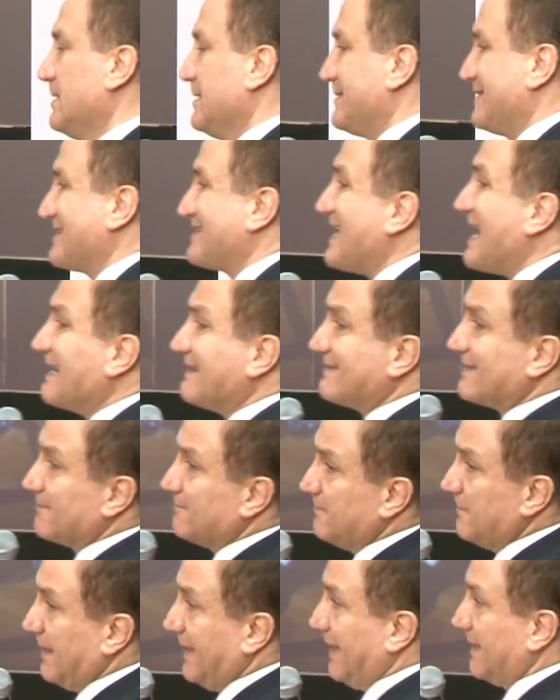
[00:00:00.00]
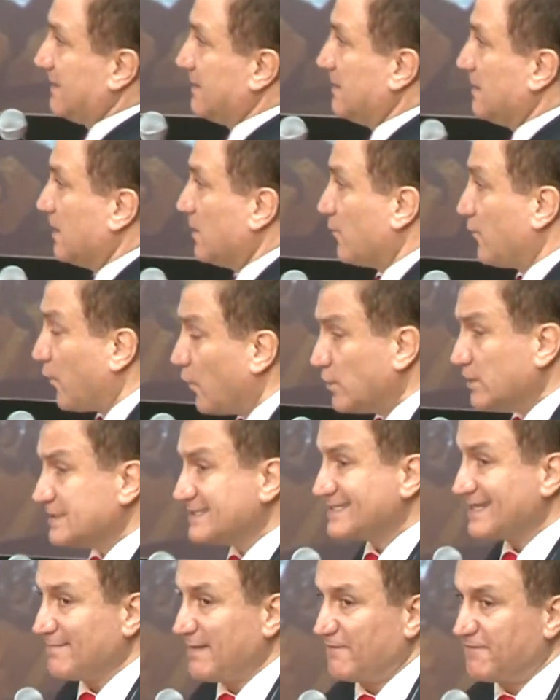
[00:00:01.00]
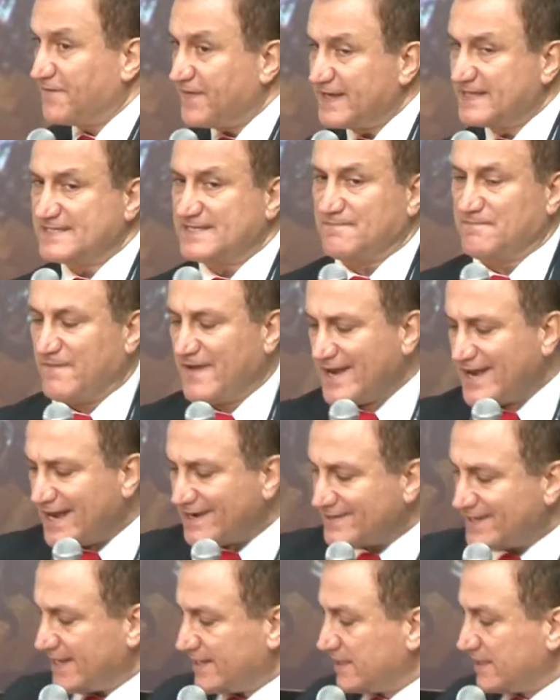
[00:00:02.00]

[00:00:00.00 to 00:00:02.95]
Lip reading: detect them and focus them and fix them, where are they